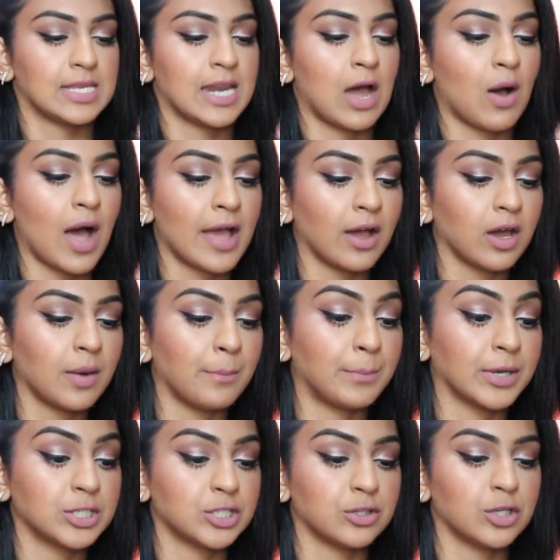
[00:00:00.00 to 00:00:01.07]
Now, I got a
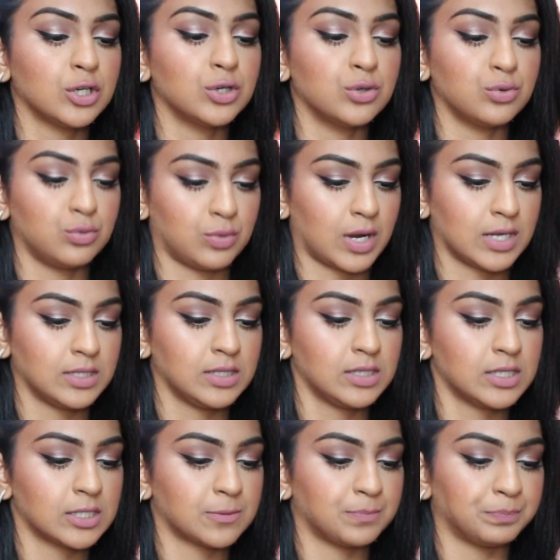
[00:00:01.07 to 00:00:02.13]
bunch of the new
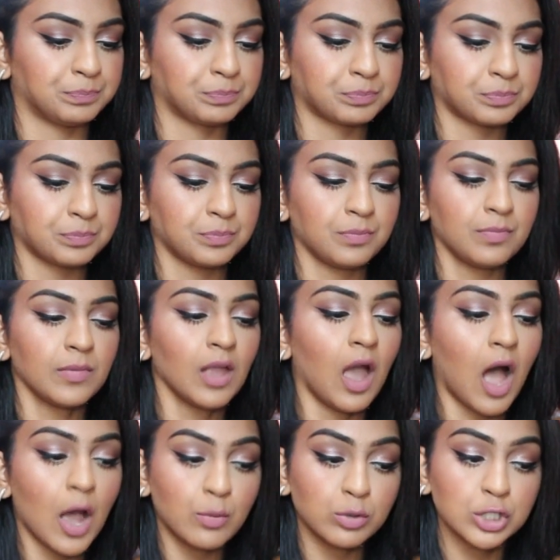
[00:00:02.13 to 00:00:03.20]
ones.
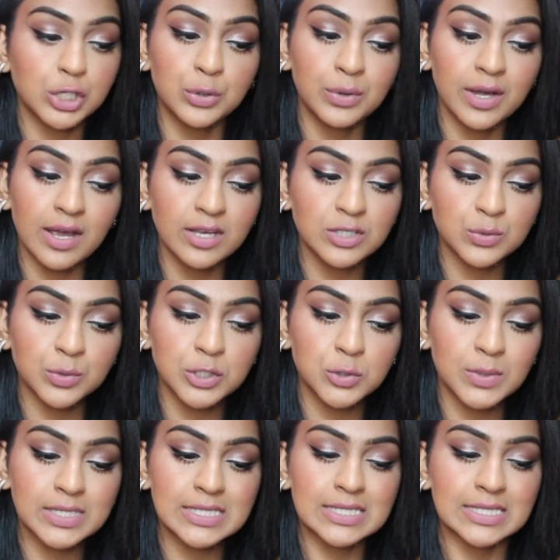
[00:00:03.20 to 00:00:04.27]
I will show you guys which ones
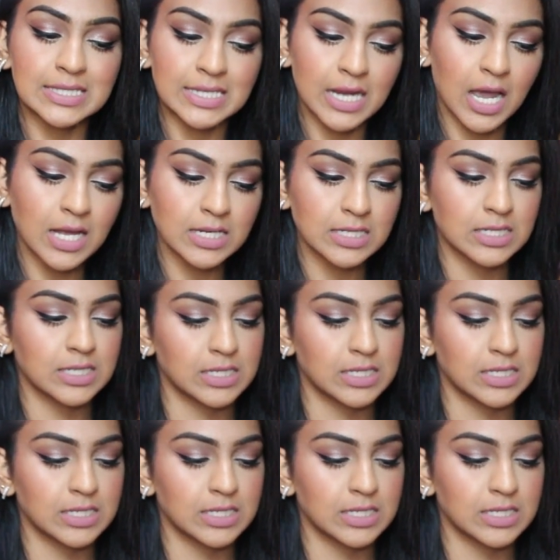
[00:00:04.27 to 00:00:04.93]
I got.